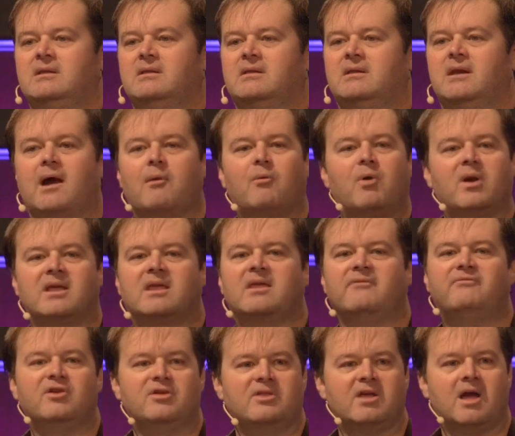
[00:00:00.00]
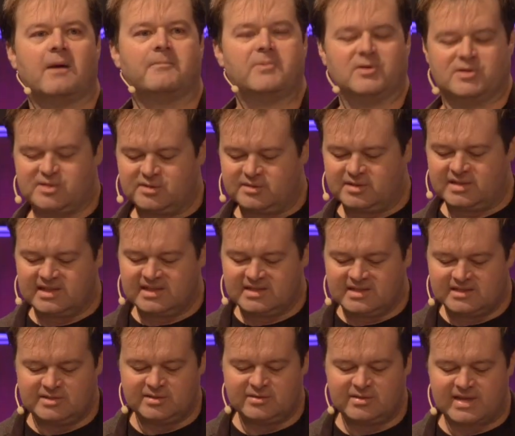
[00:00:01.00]
then I want to give you the opportunity
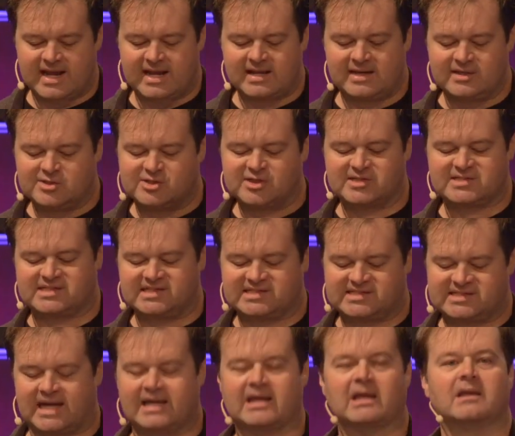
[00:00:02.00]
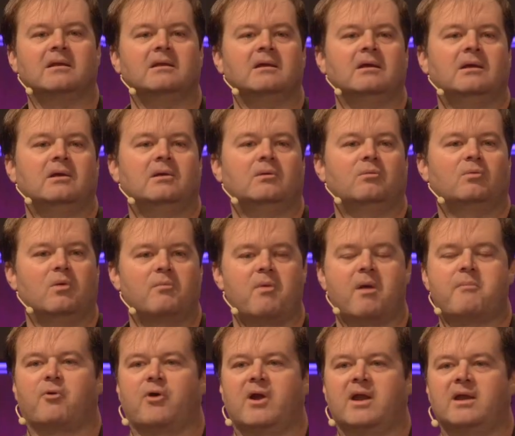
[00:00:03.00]
to do that in just a second when we
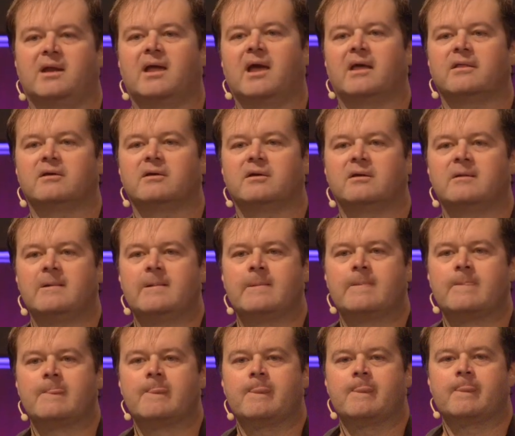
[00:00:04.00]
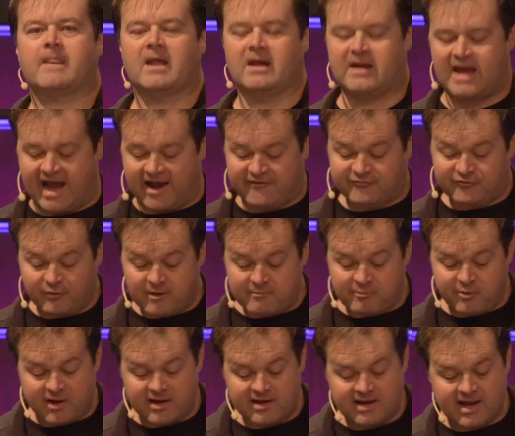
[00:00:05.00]
pray together. And after we
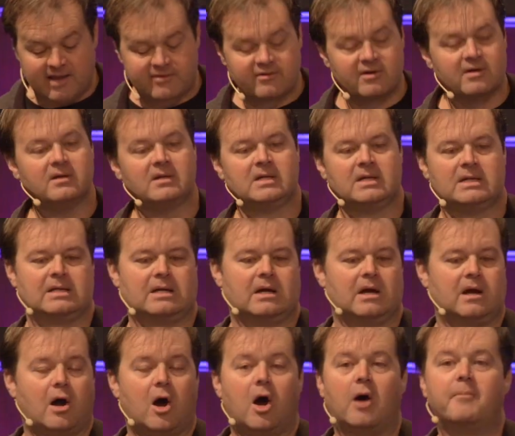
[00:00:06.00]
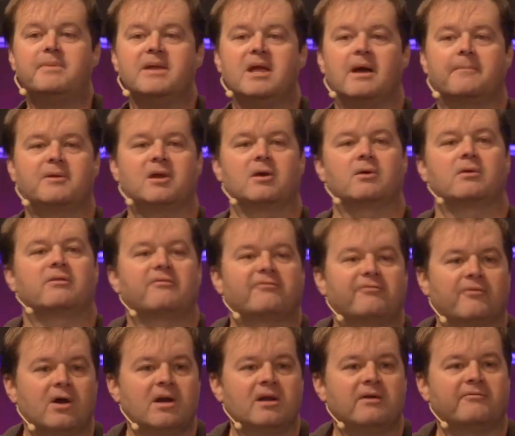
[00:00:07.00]
pray together, I'll be up here in the
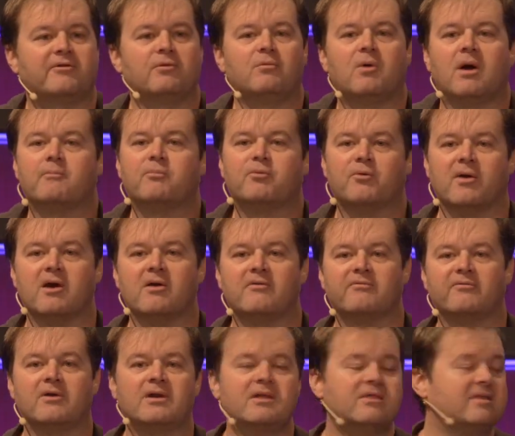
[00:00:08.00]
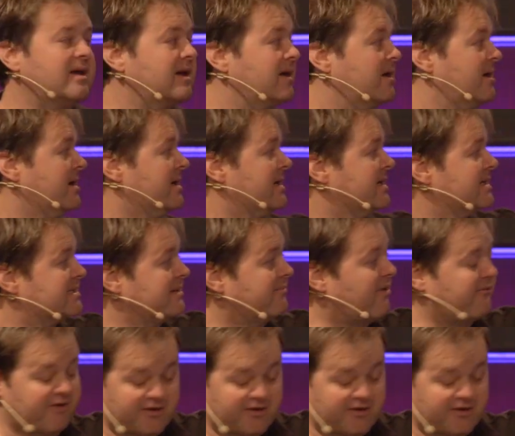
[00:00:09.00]
front if you want prayer for anything. Some of